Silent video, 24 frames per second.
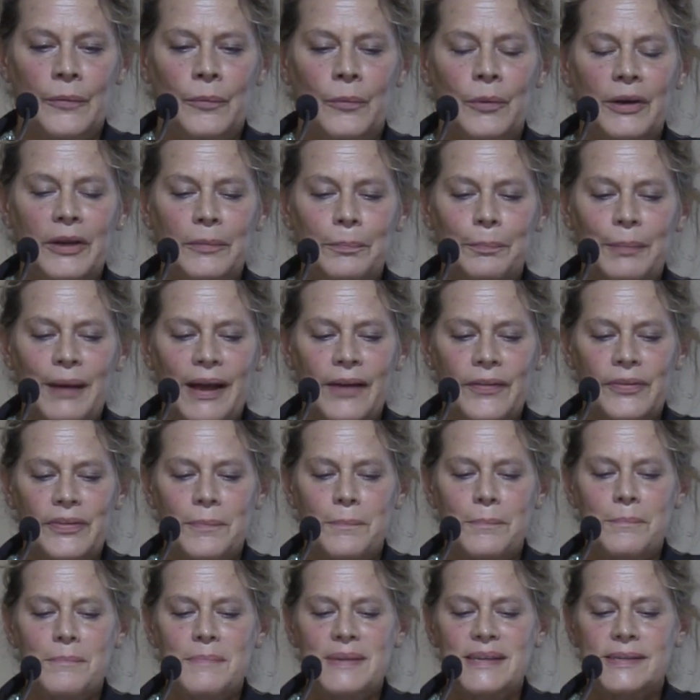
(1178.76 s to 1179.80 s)
What about the
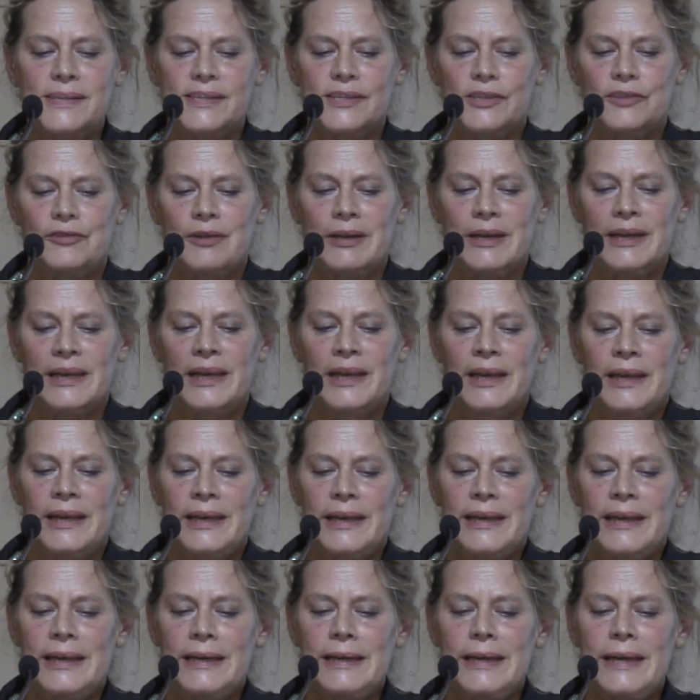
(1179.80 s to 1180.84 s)
mystery,
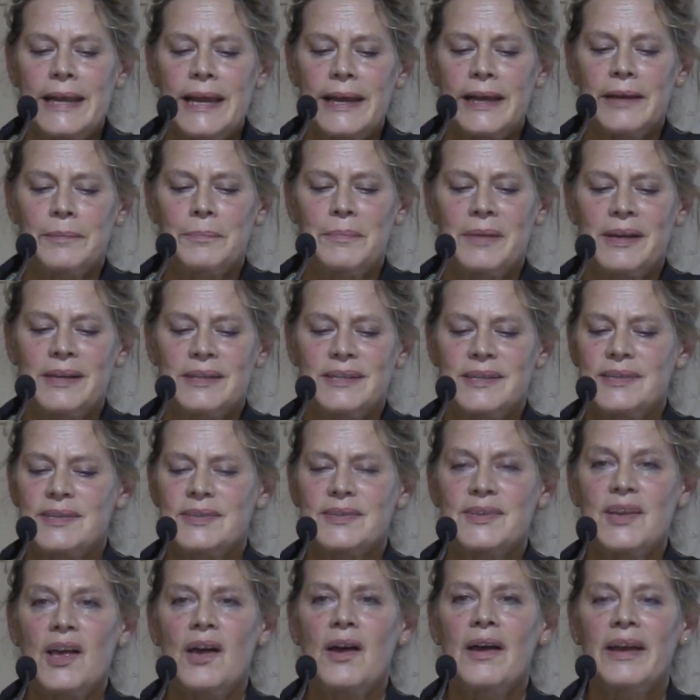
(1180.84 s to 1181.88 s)
enigma,
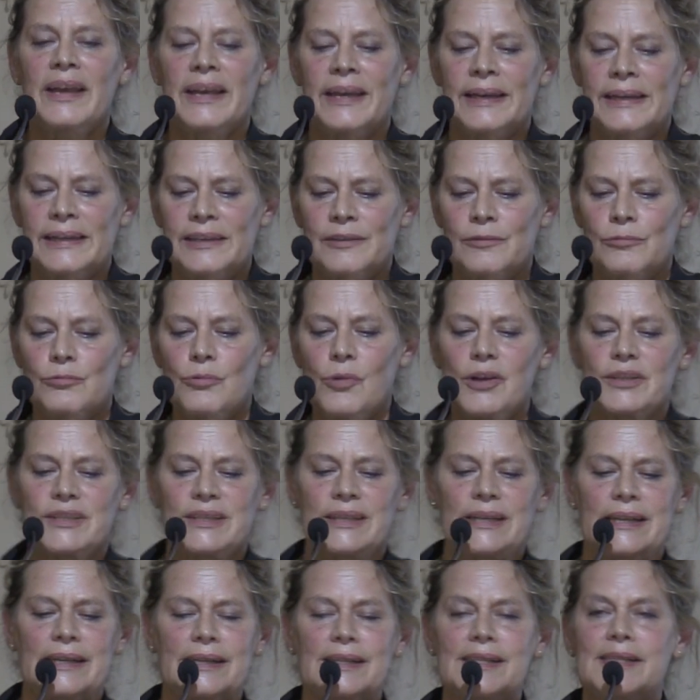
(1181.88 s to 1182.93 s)
desire,
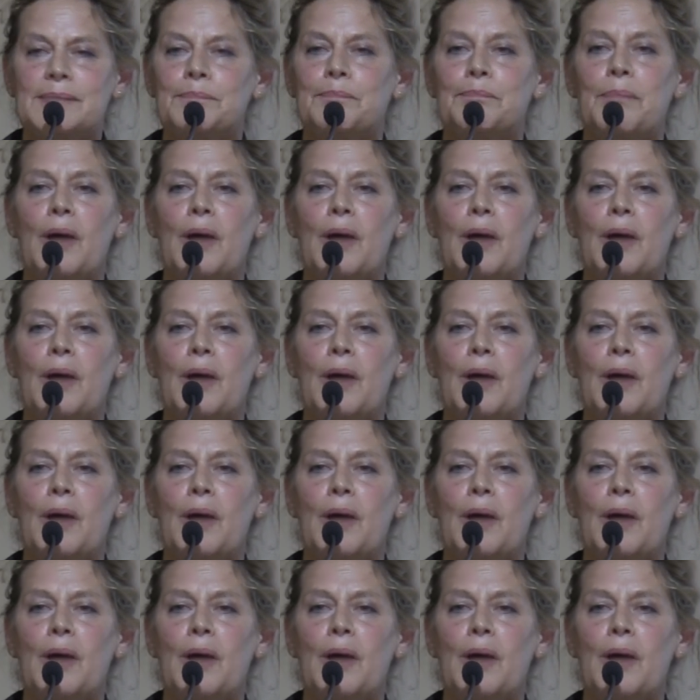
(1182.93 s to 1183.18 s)
erotics,